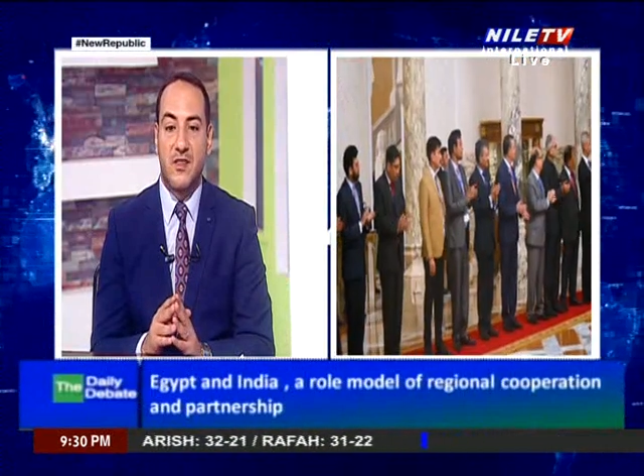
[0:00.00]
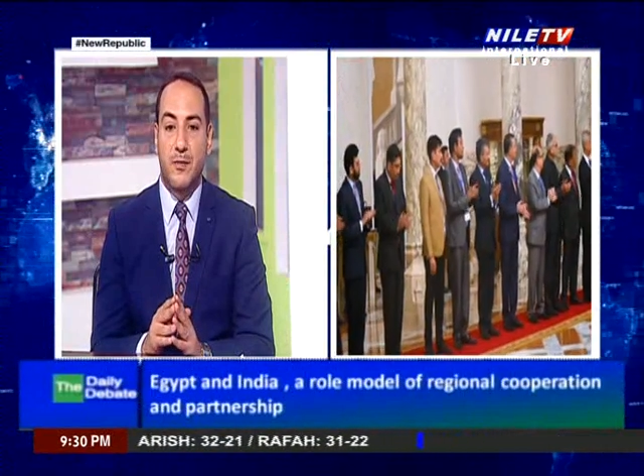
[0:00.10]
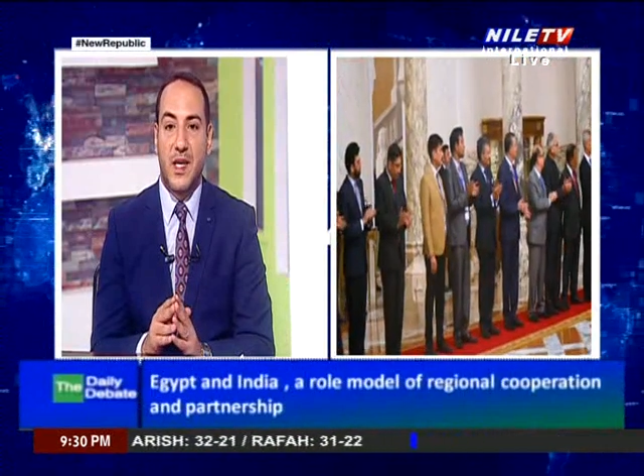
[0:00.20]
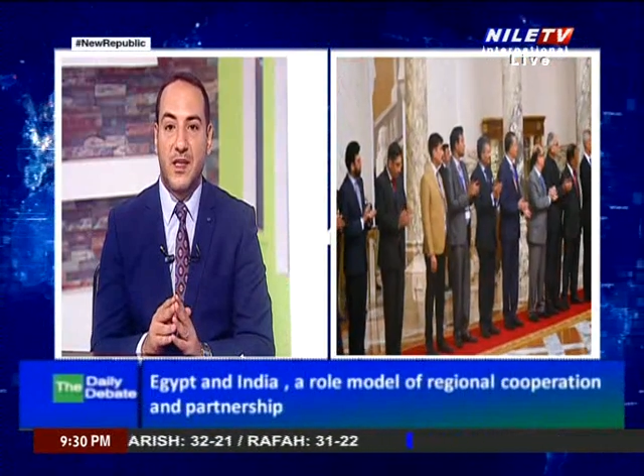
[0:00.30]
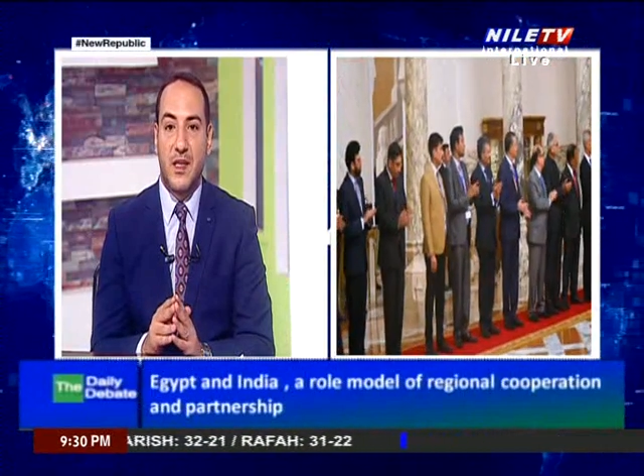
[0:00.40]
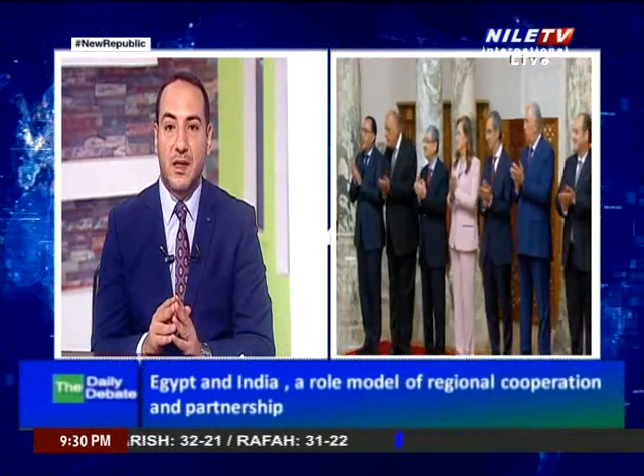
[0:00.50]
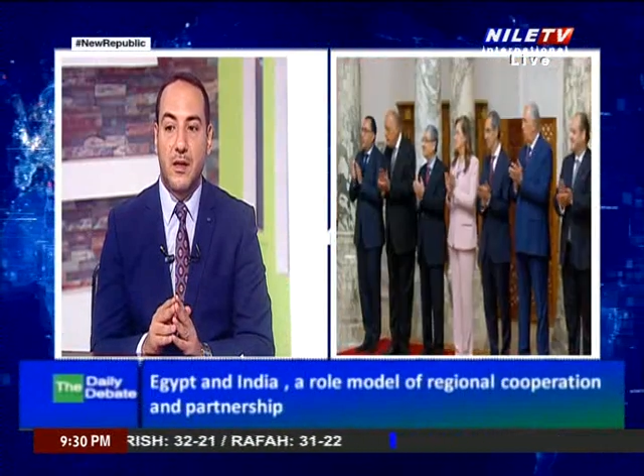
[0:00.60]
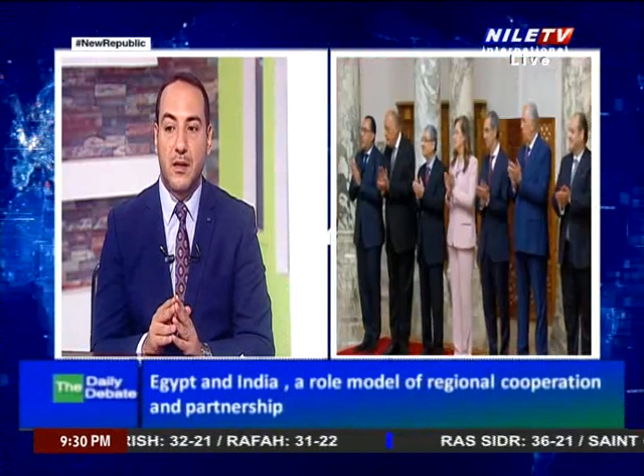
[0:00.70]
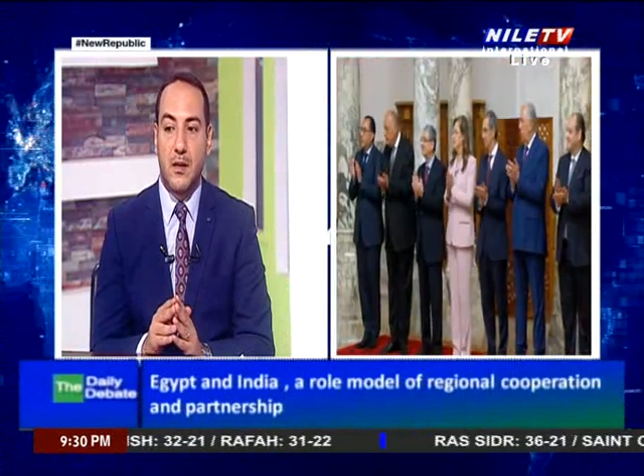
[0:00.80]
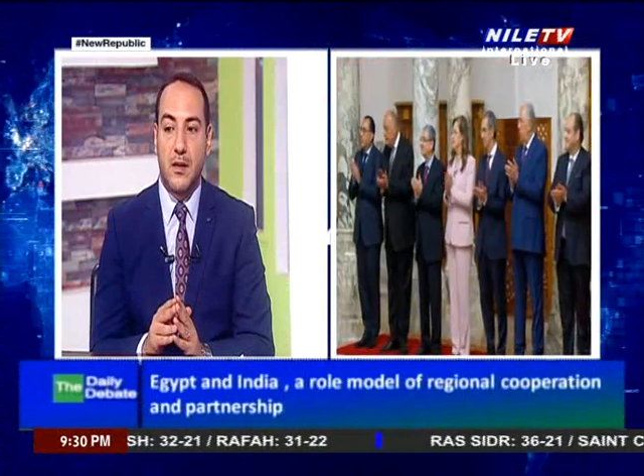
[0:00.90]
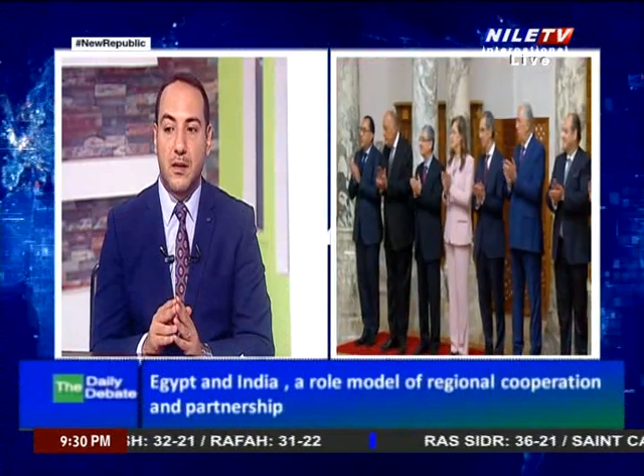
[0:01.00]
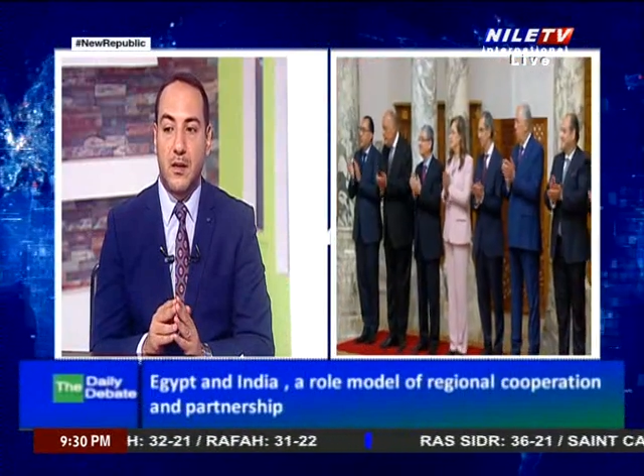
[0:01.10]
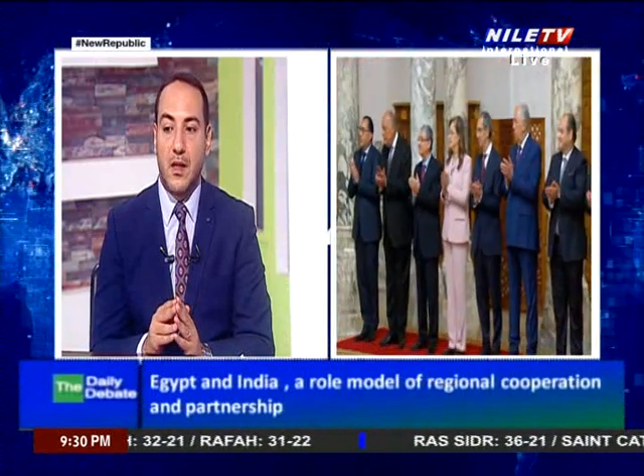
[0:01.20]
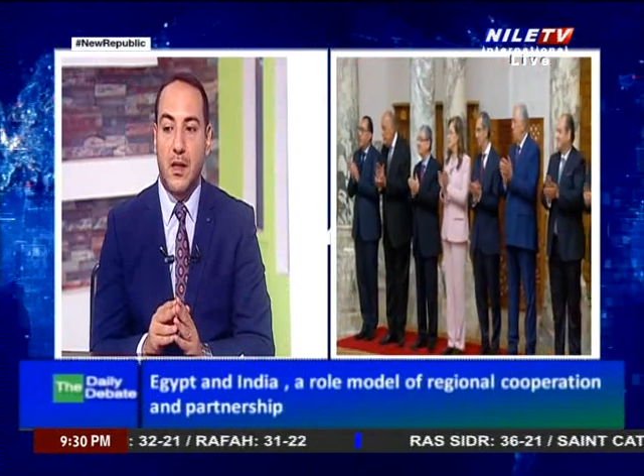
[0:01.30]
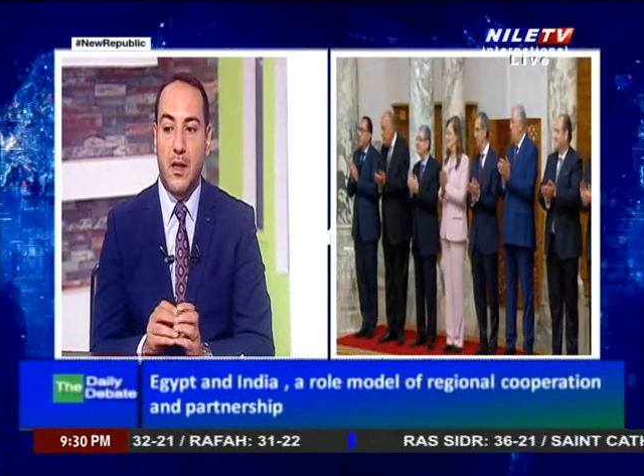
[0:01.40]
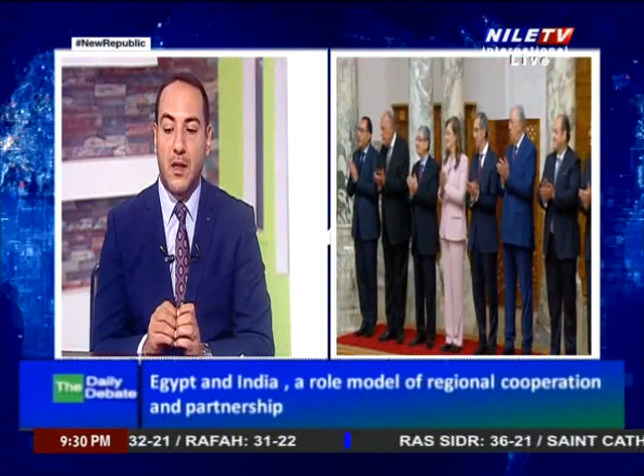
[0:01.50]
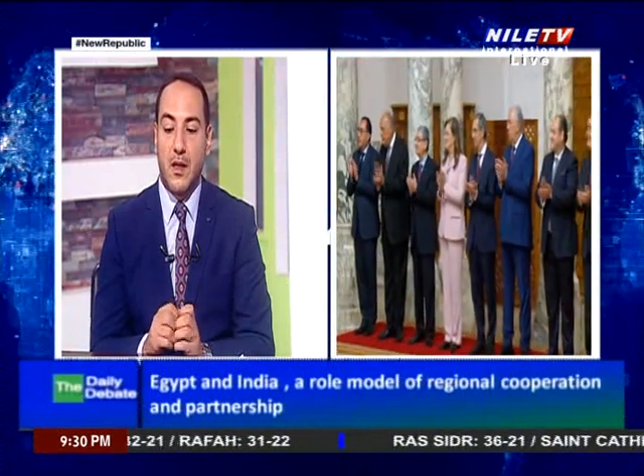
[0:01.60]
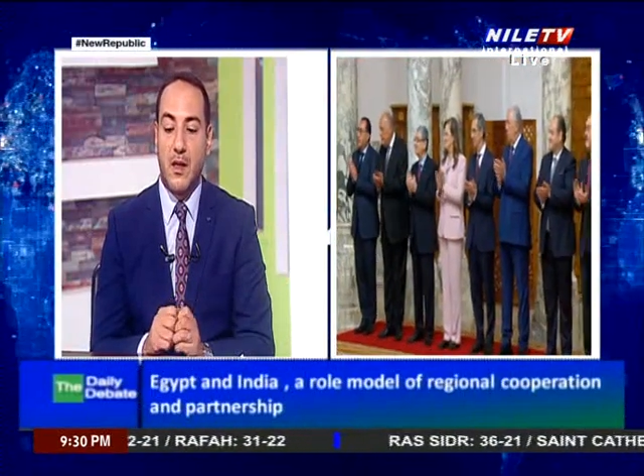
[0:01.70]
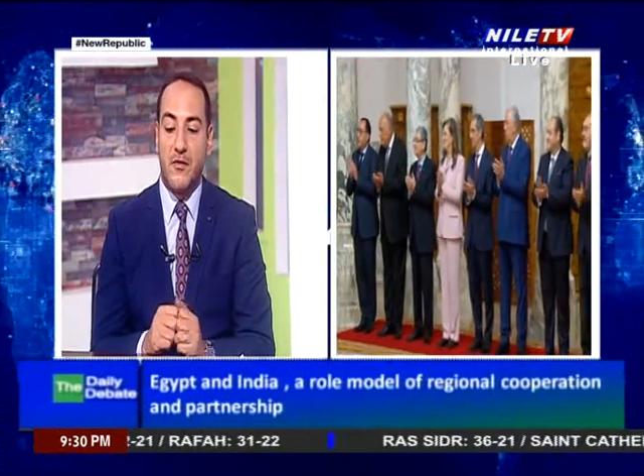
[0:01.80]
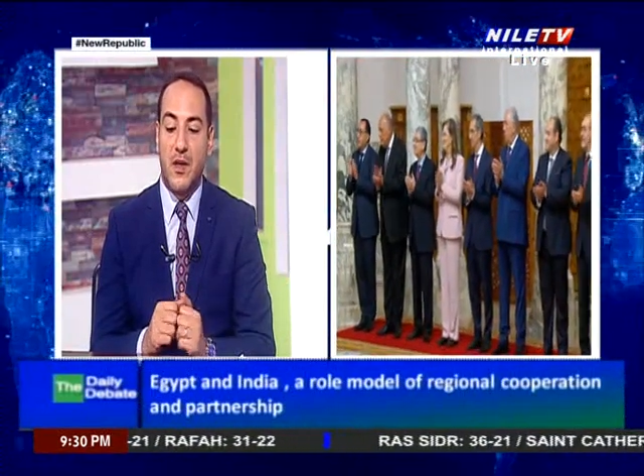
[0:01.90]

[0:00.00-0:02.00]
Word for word: expecting a,